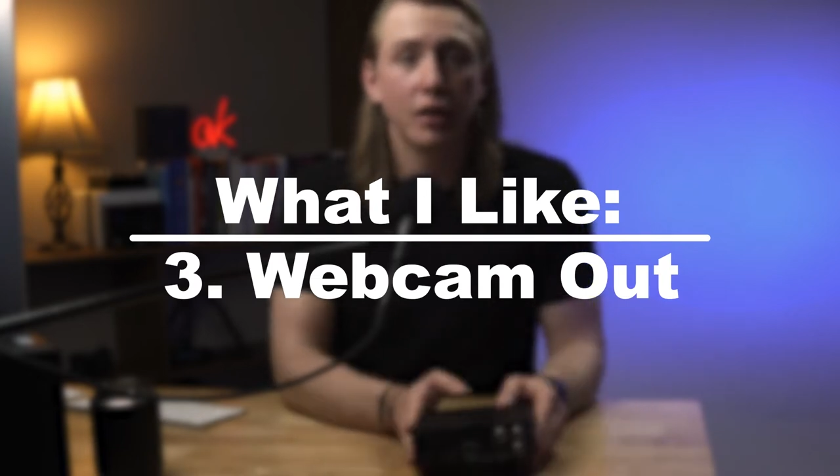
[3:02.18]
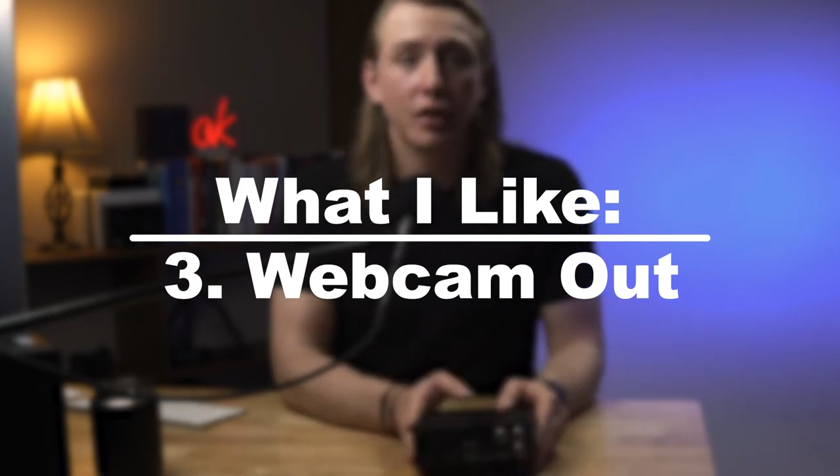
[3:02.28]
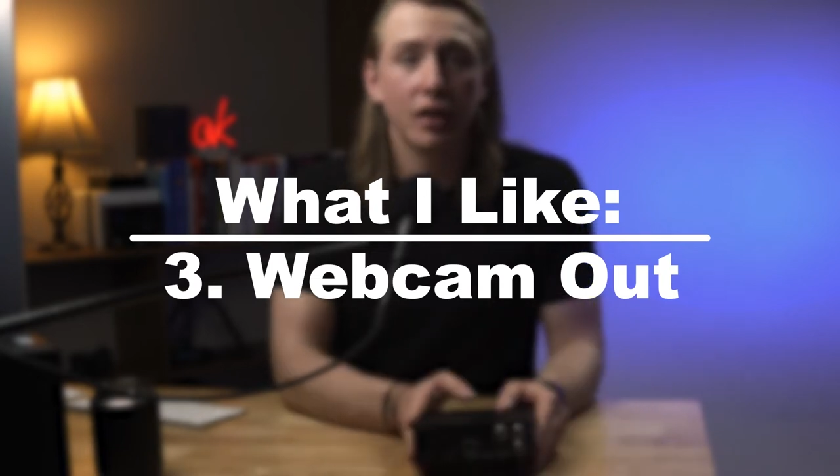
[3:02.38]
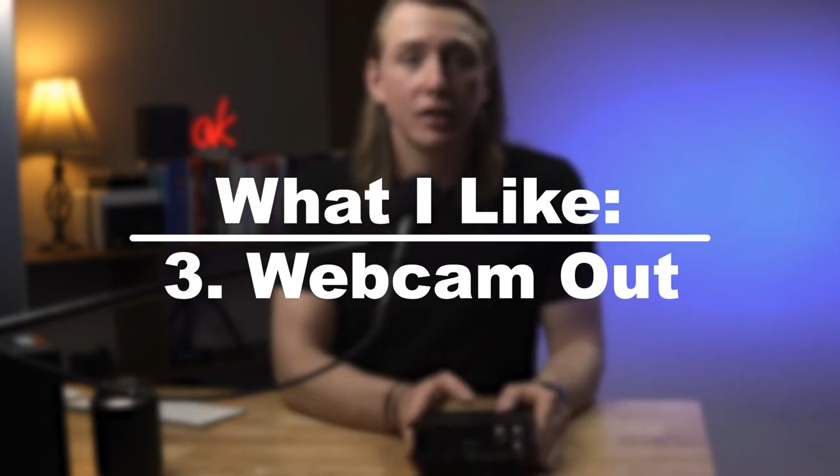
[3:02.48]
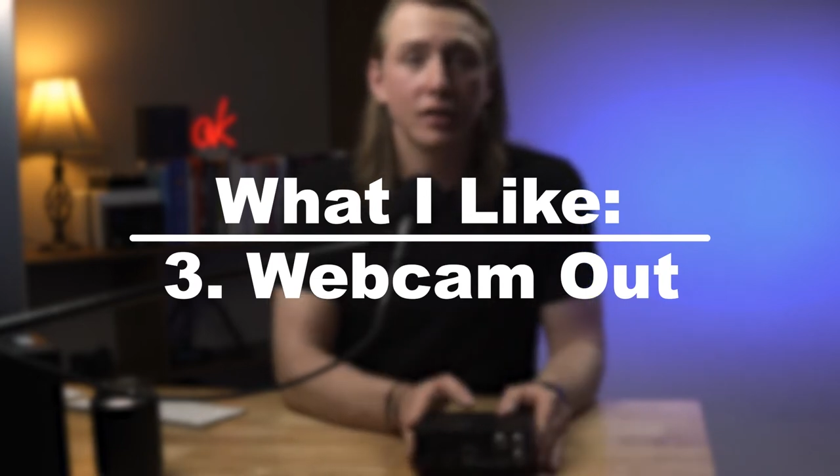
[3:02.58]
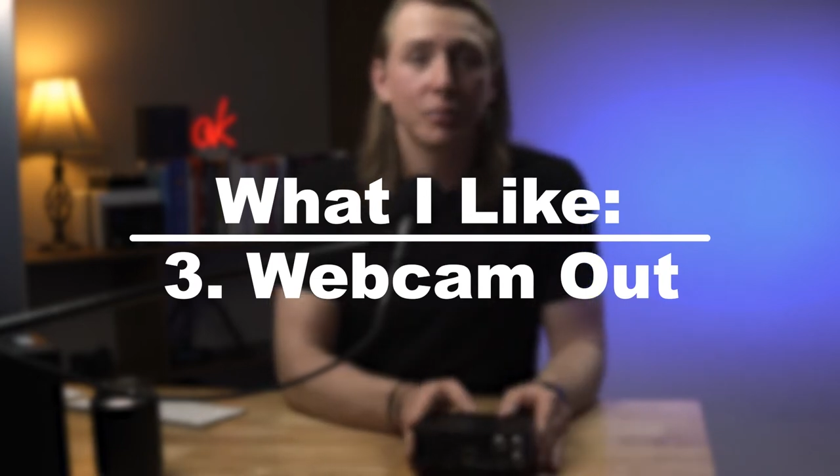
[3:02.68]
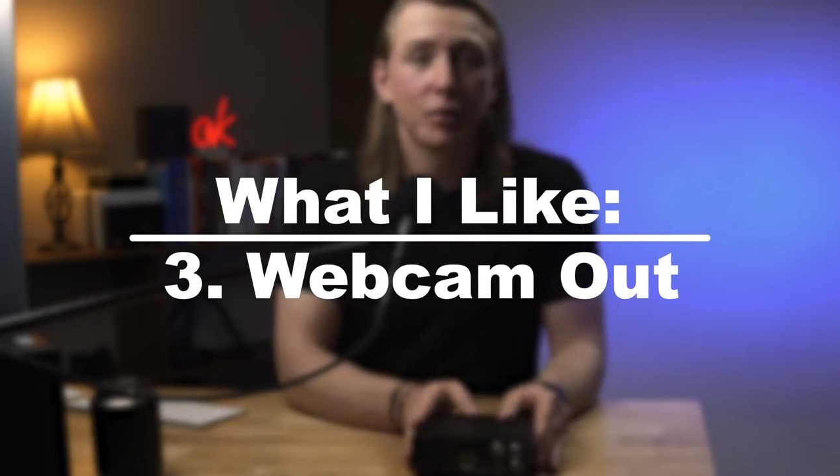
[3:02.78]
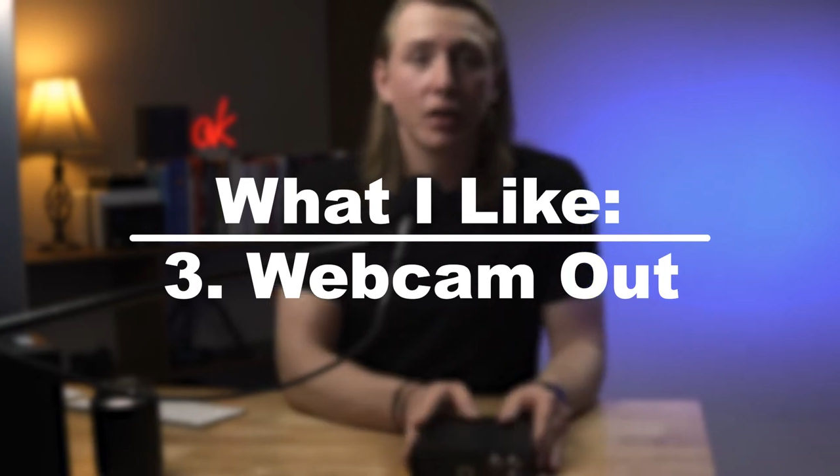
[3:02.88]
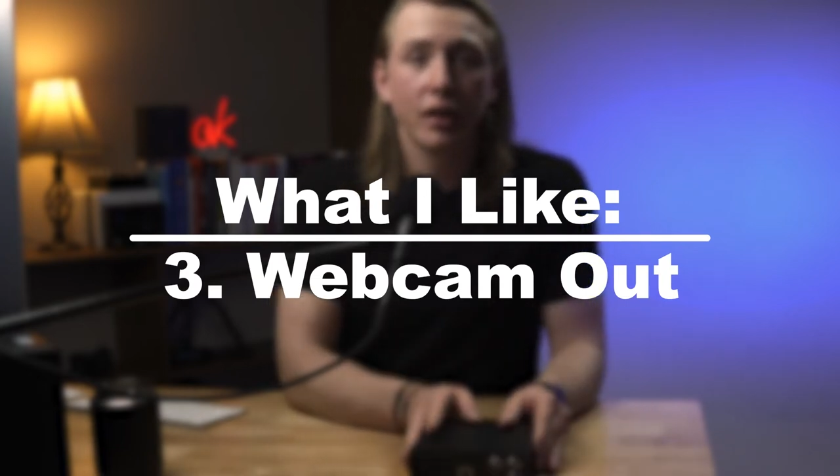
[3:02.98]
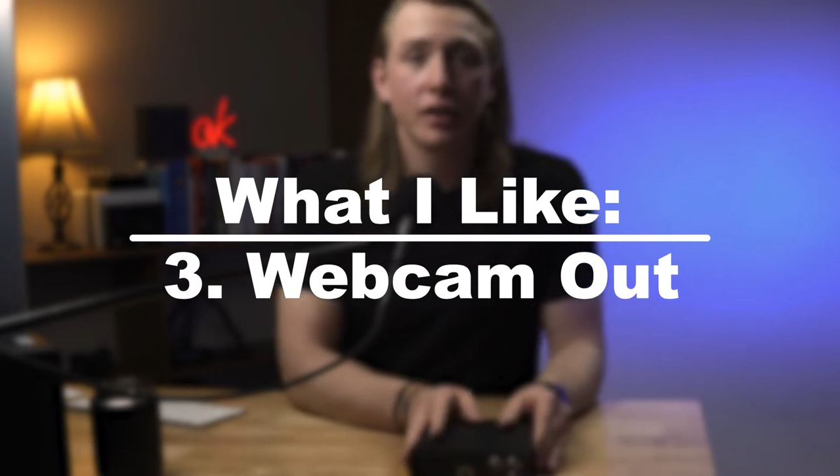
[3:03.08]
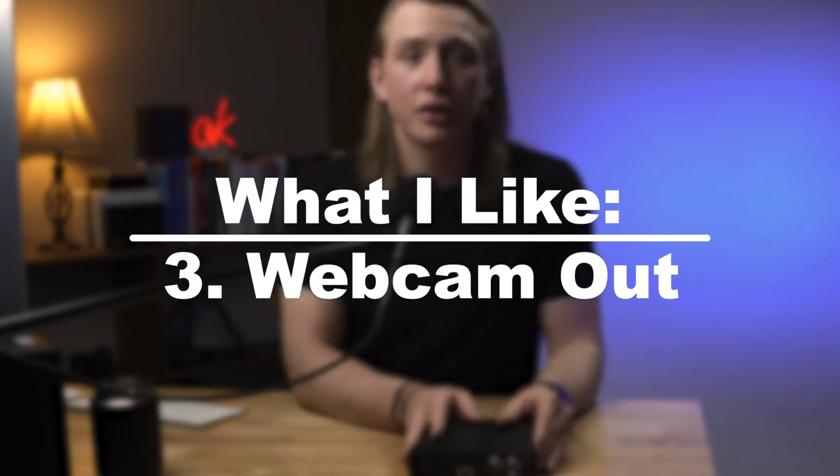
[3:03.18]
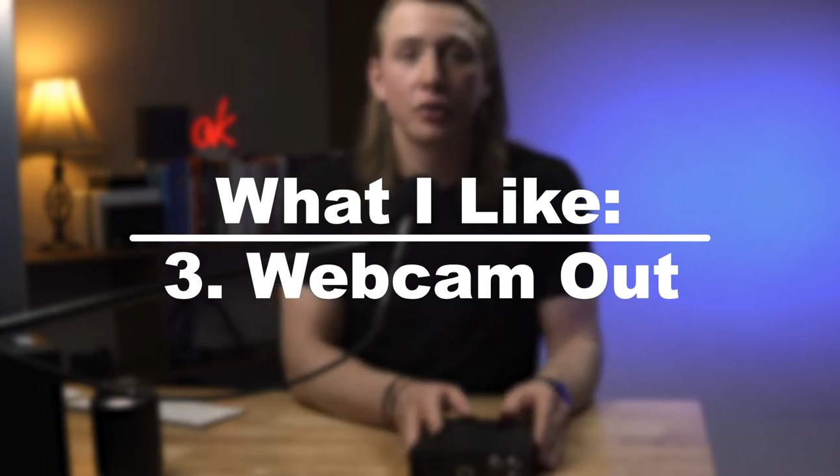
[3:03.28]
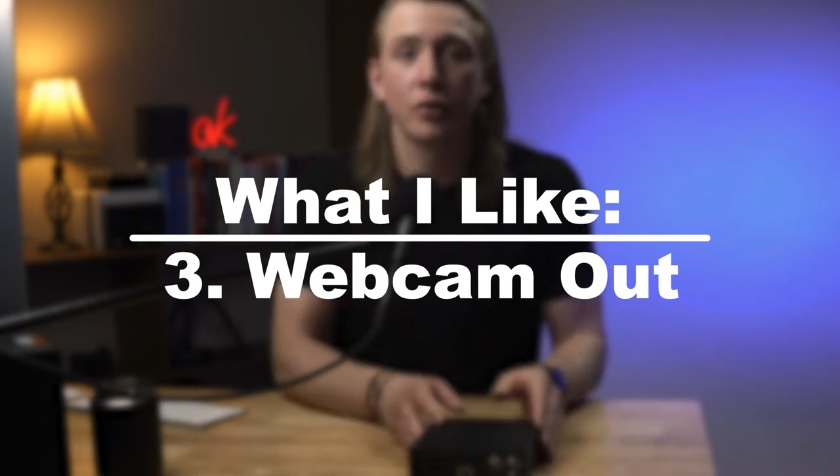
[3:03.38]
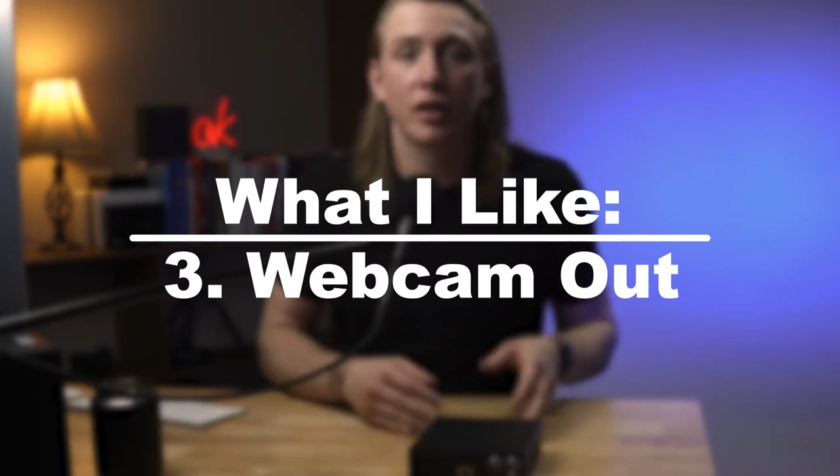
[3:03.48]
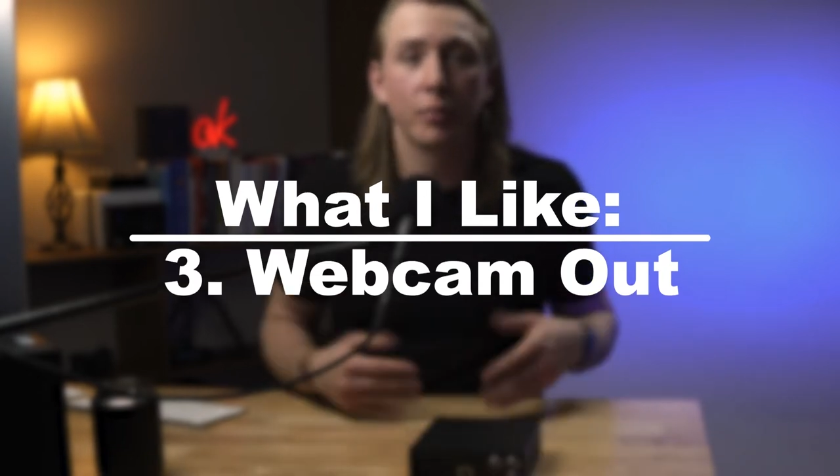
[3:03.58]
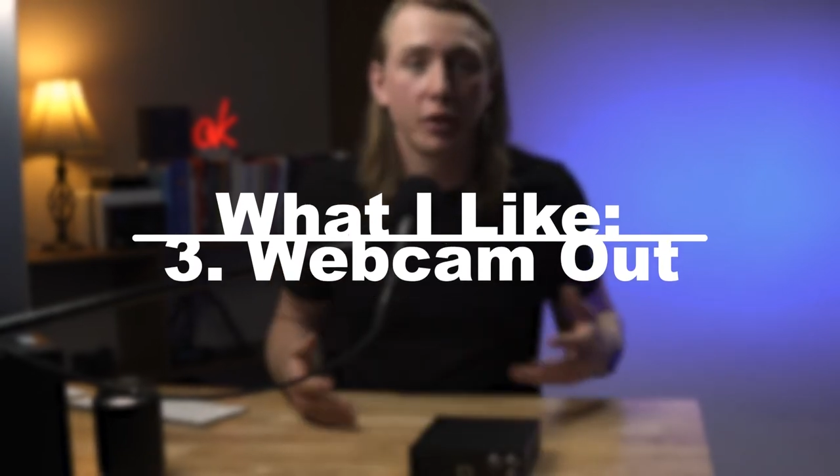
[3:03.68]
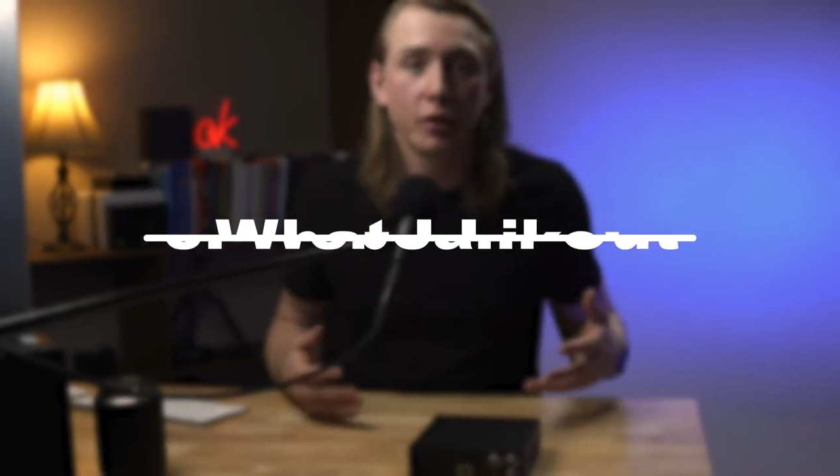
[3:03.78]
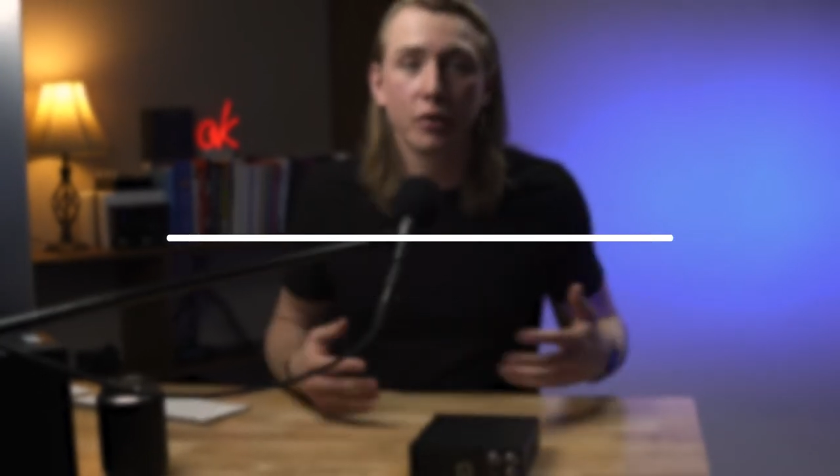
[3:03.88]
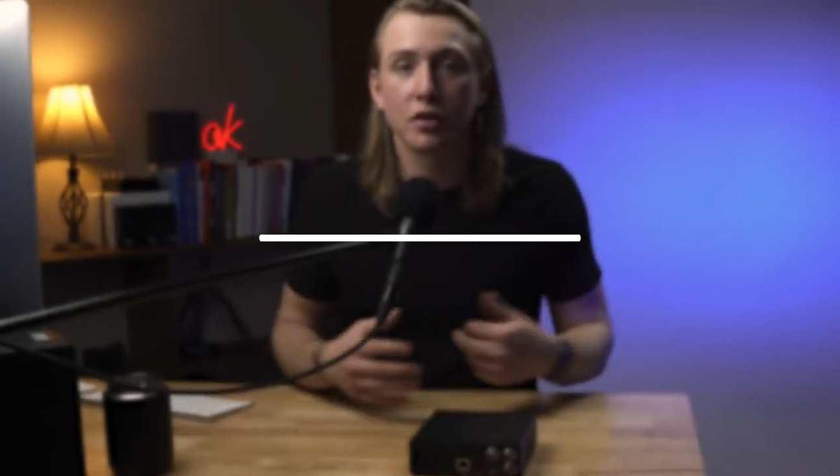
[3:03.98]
that you can easily plug into a computer